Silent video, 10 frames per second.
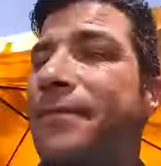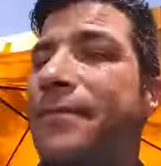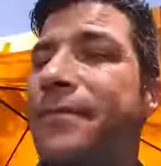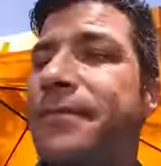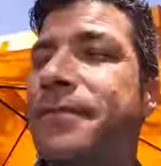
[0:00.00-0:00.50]

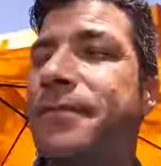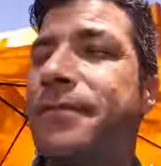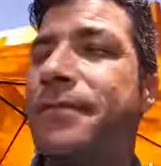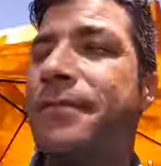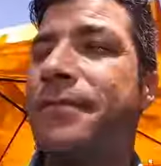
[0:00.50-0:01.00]

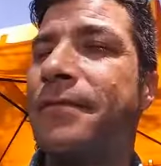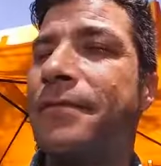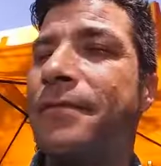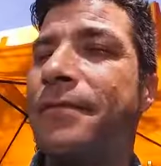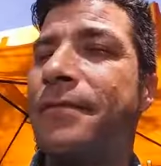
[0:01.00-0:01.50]

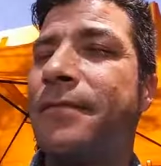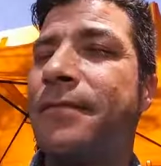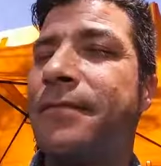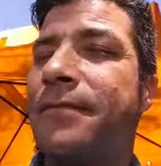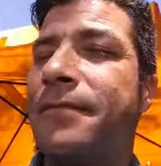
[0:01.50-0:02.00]

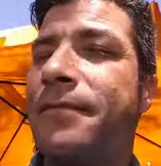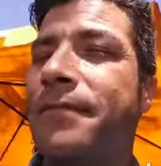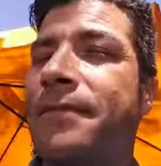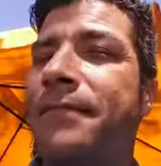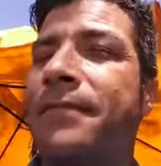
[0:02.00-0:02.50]

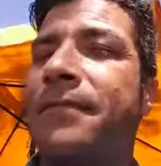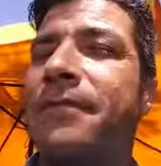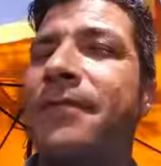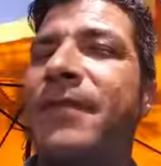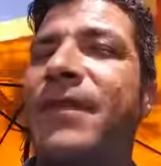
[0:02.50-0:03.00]

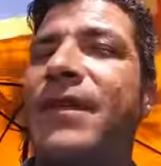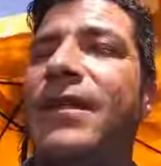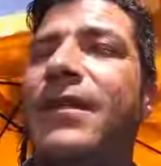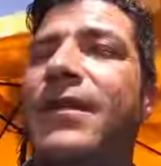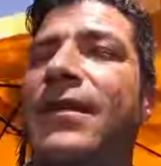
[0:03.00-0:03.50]

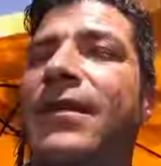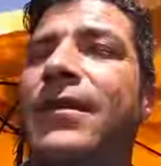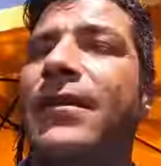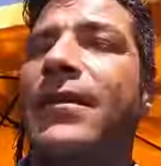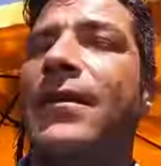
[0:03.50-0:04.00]

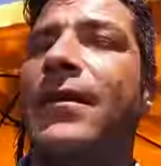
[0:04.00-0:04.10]
[no speech]